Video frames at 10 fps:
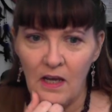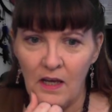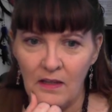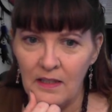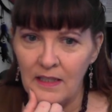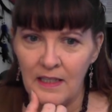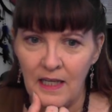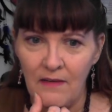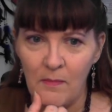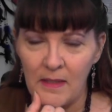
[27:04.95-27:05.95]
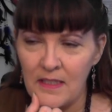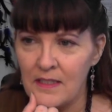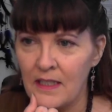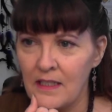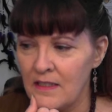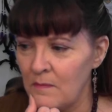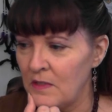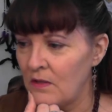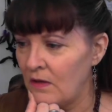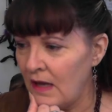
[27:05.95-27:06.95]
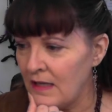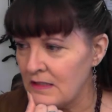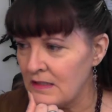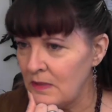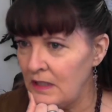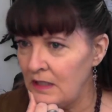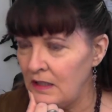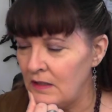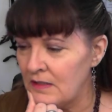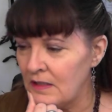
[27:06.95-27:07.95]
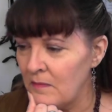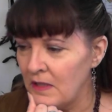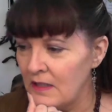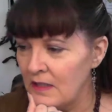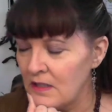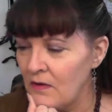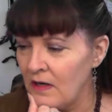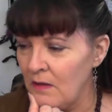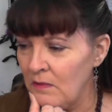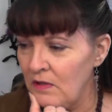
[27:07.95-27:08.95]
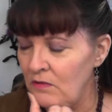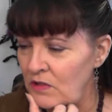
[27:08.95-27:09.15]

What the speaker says: Lillian, everybody says they can see me, so it has to be something that's going on with you.